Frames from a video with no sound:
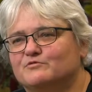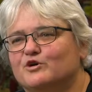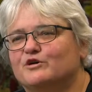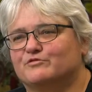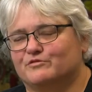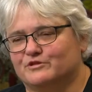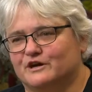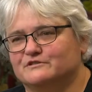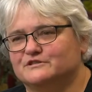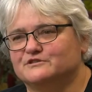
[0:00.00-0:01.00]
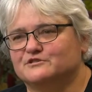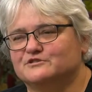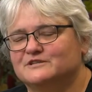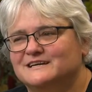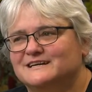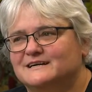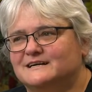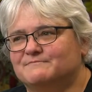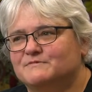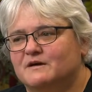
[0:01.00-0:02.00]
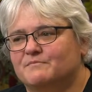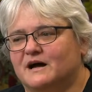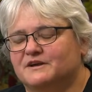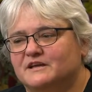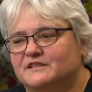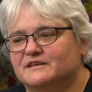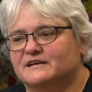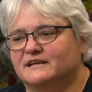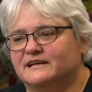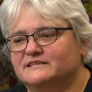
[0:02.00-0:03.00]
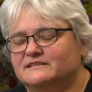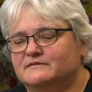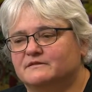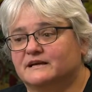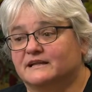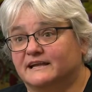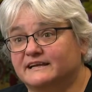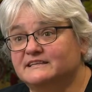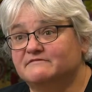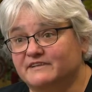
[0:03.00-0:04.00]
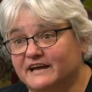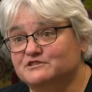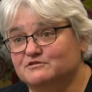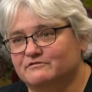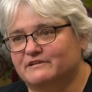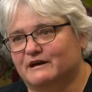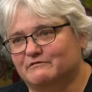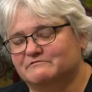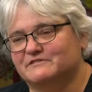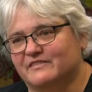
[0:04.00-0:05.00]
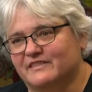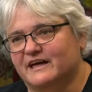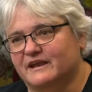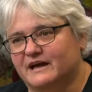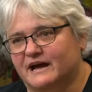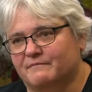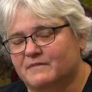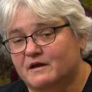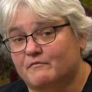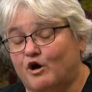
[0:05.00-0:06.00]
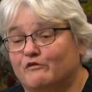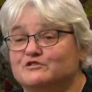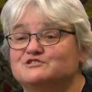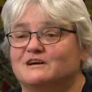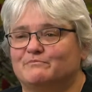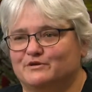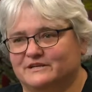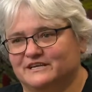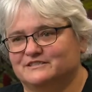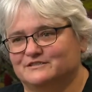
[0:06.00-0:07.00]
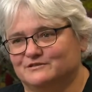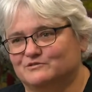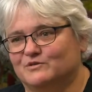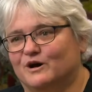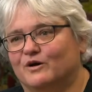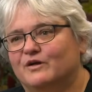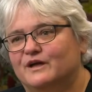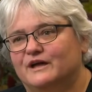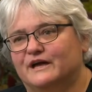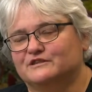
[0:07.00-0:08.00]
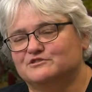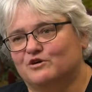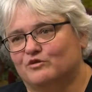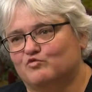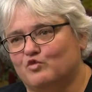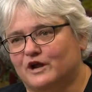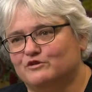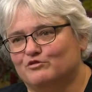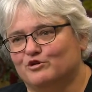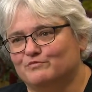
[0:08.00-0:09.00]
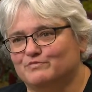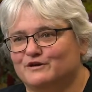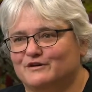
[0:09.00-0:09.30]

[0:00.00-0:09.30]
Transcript: work through those issues, but the collective nature of how we've done that offers some protection as well. It's not one group